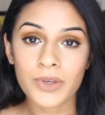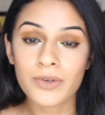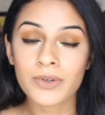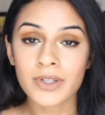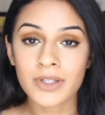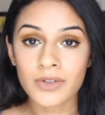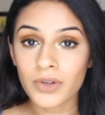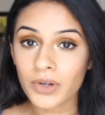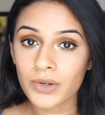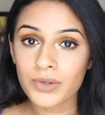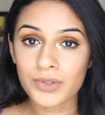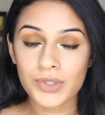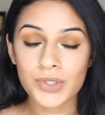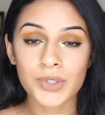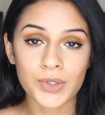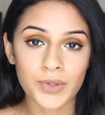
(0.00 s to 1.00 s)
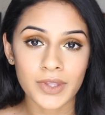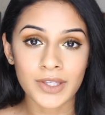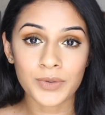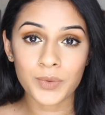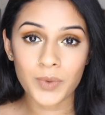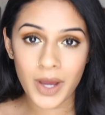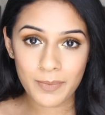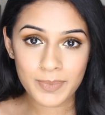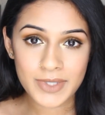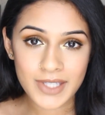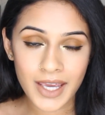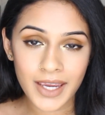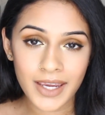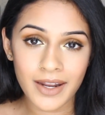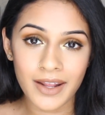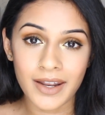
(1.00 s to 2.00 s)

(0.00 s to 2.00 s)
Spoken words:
you can go to the website,